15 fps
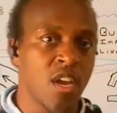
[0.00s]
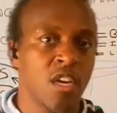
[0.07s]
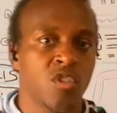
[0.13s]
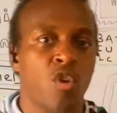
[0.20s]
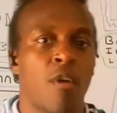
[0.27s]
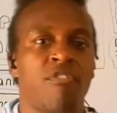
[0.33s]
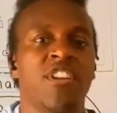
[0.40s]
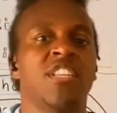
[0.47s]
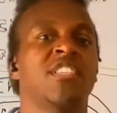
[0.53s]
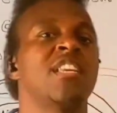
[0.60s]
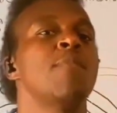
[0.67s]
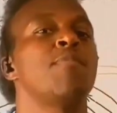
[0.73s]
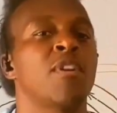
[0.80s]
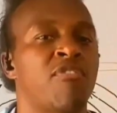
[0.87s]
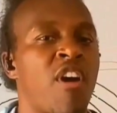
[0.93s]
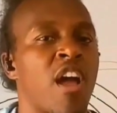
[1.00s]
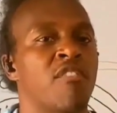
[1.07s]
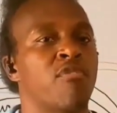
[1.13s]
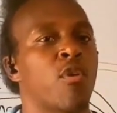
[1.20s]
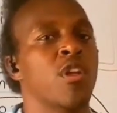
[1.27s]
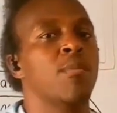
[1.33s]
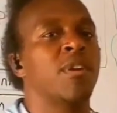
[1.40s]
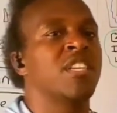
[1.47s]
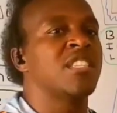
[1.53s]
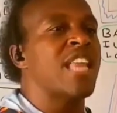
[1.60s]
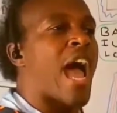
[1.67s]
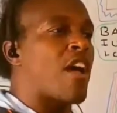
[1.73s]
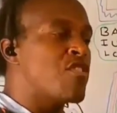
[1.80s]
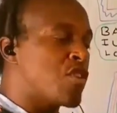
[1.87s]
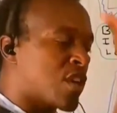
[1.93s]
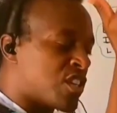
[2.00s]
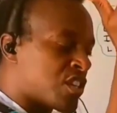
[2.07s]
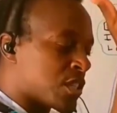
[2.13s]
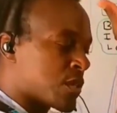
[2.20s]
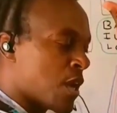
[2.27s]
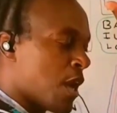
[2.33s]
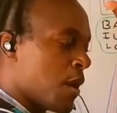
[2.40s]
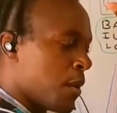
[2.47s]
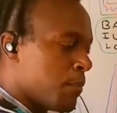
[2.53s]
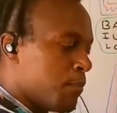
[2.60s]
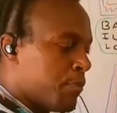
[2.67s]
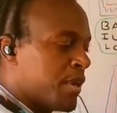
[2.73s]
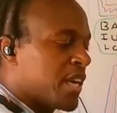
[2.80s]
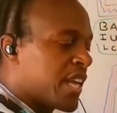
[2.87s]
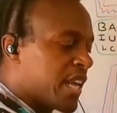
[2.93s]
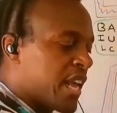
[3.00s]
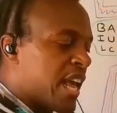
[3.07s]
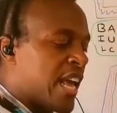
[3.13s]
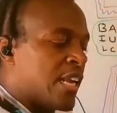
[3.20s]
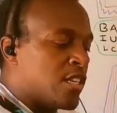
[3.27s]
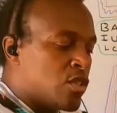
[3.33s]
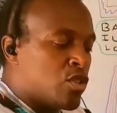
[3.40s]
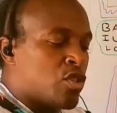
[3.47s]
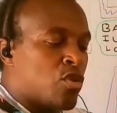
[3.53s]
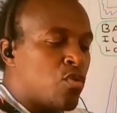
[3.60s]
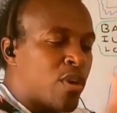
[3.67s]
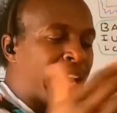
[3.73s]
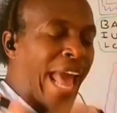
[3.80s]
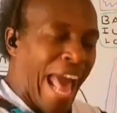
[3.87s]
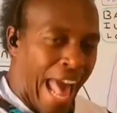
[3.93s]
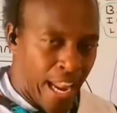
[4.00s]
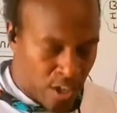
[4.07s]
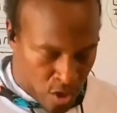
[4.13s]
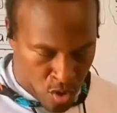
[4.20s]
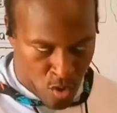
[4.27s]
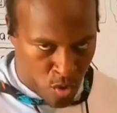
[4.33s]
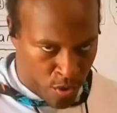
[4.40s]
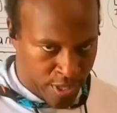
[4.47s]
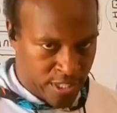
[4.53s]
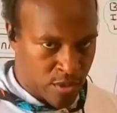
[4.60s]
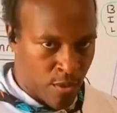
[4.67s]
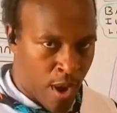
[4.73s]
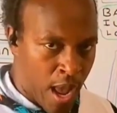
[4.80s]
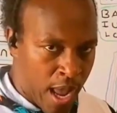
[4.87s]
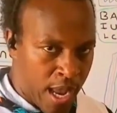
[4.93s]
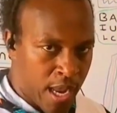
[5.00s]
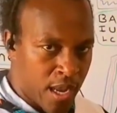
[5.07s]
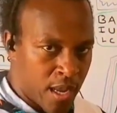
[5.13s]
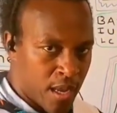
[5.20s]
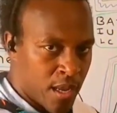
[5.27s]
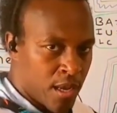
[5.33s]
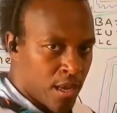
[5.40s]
So I'm going to simplify it for you because now you can just put it into categories, right?